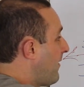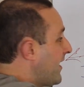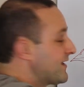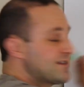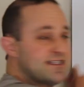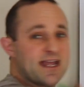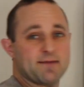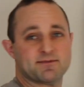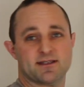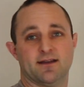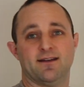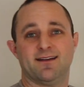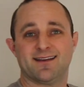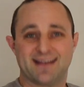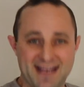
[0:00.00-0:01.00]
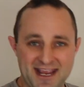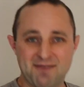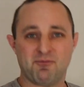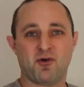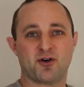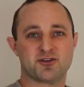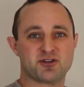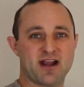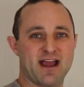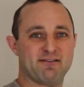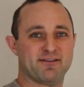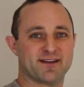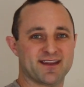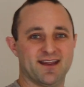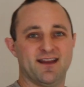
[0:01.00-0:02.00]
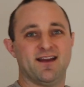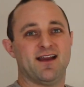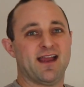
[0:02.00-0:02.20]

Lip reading: except get more traffic